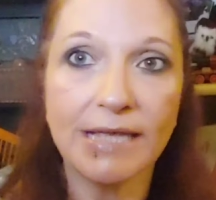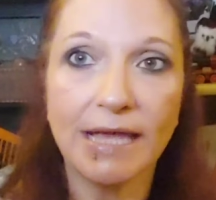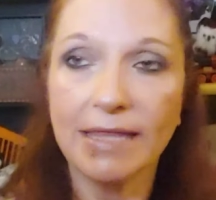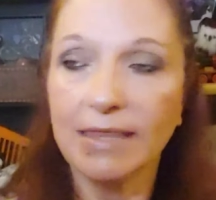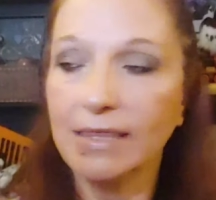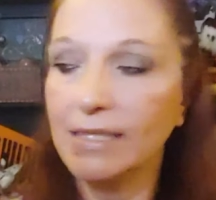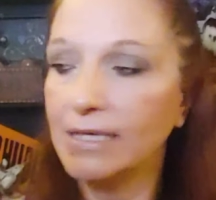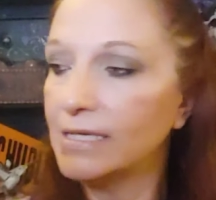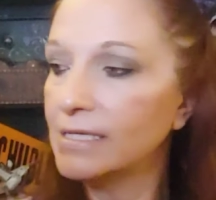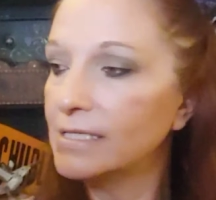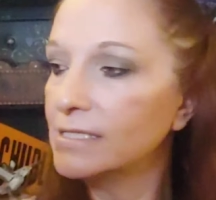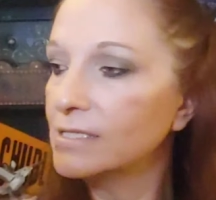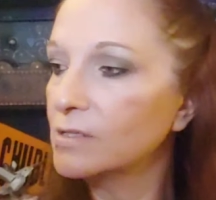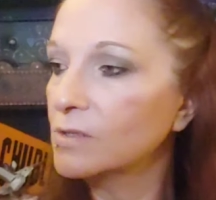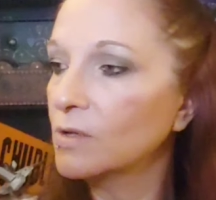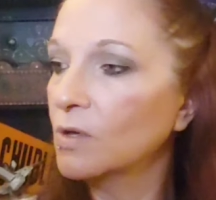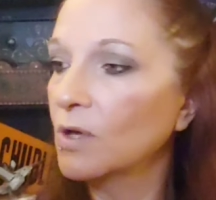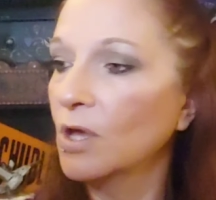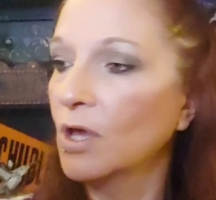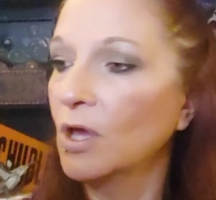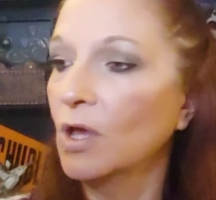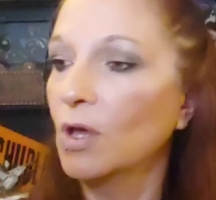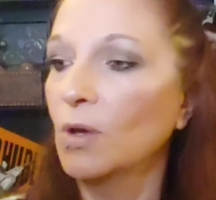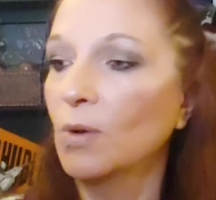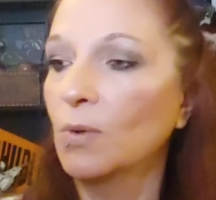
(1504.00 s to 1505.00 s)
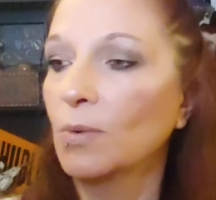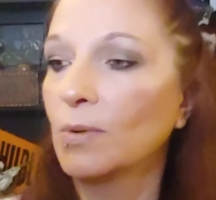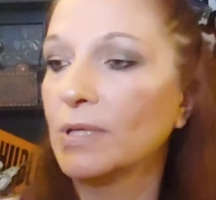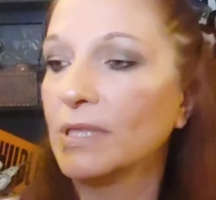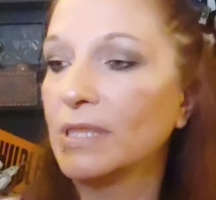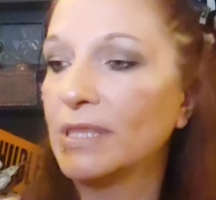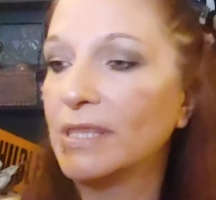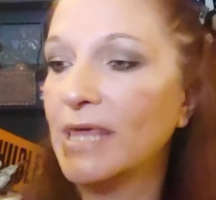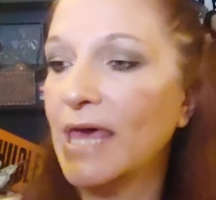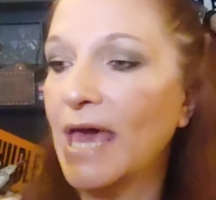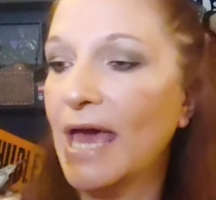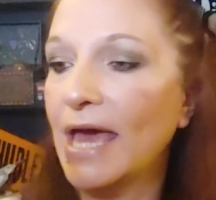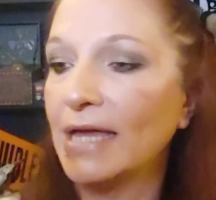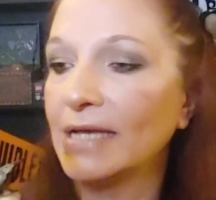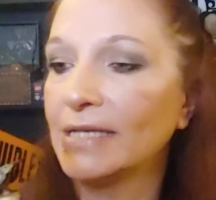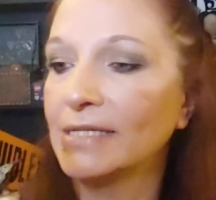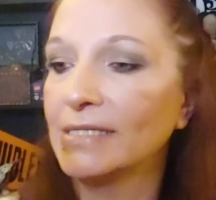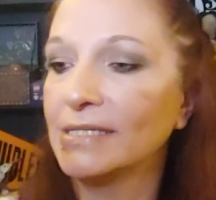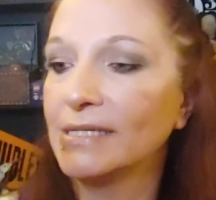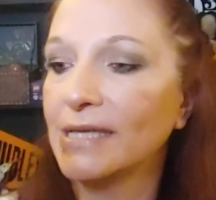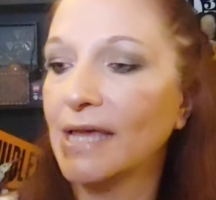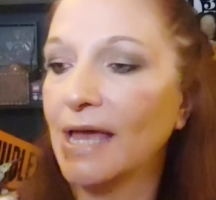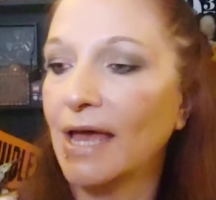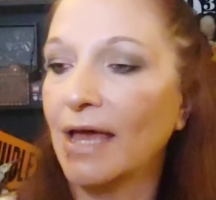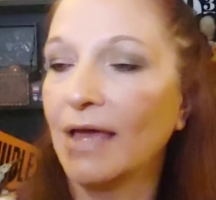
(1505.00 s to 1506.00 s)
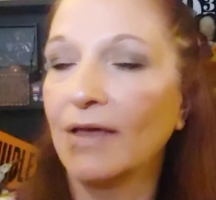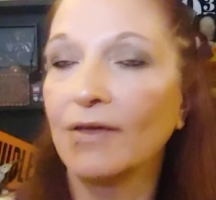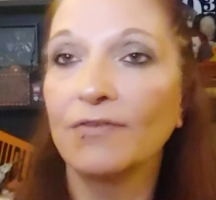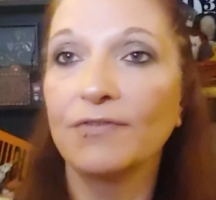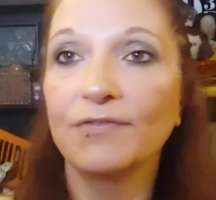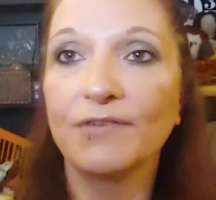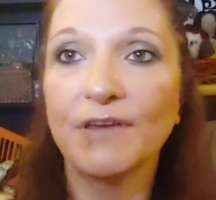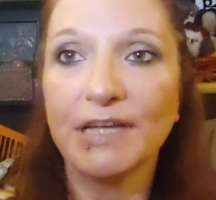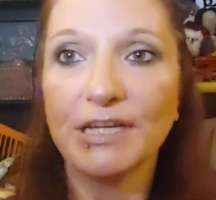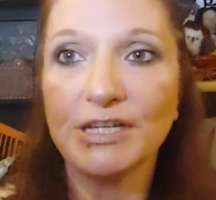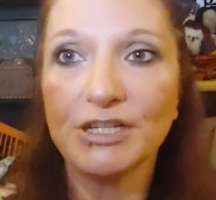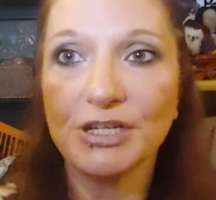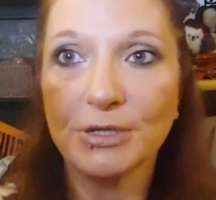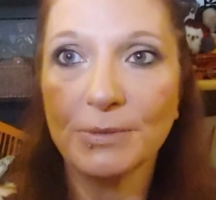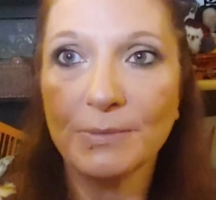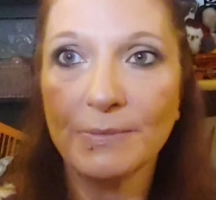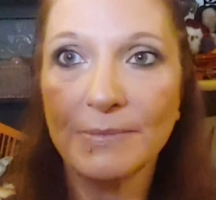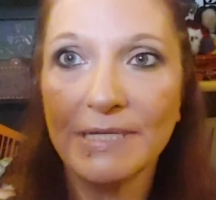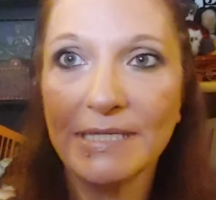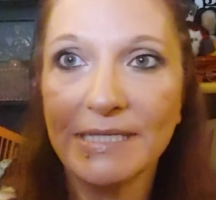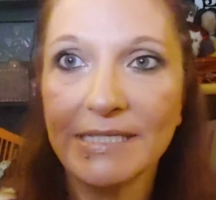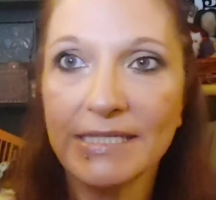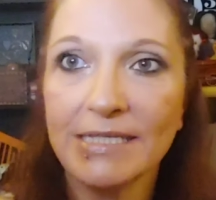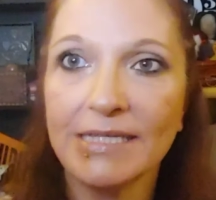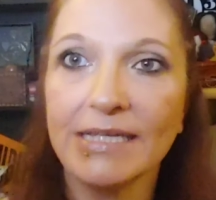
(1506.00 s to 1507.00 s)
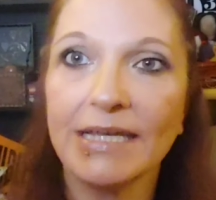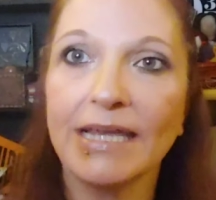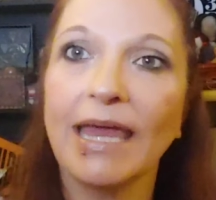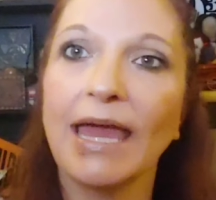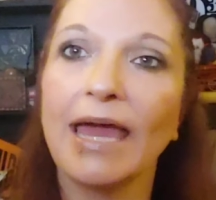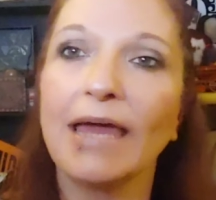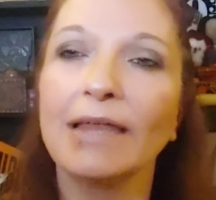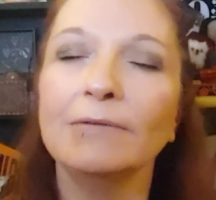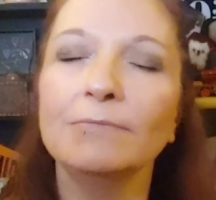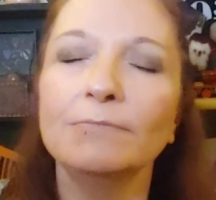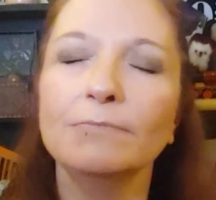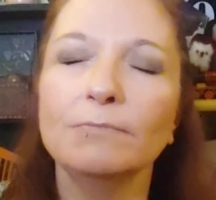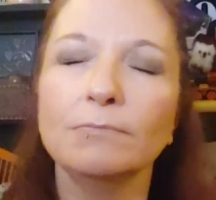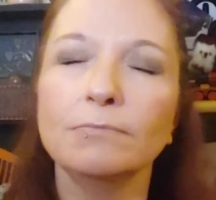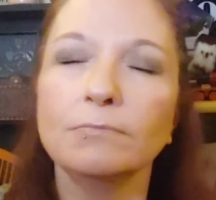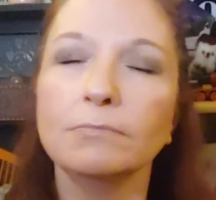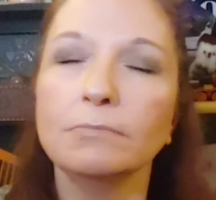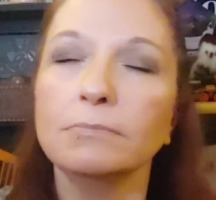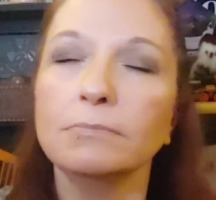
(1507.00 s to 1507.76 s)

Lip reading: set this with that facial mist again.